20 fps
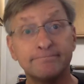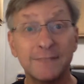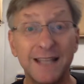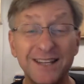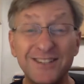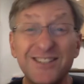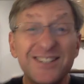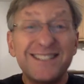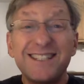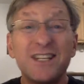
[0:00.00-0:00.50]

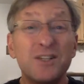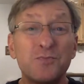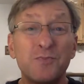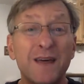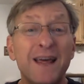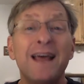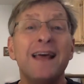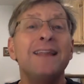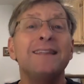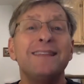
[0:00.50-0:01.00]
It just is.
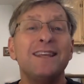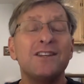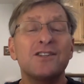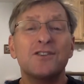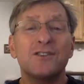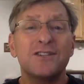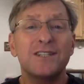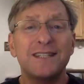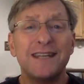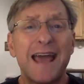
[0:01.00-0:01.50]
These
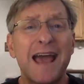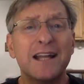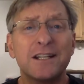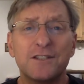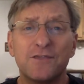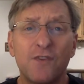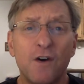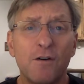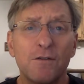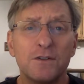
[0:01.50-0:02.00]
are
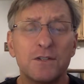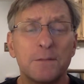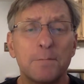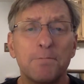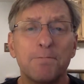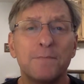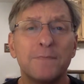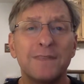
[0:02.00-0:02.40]
stats, folks.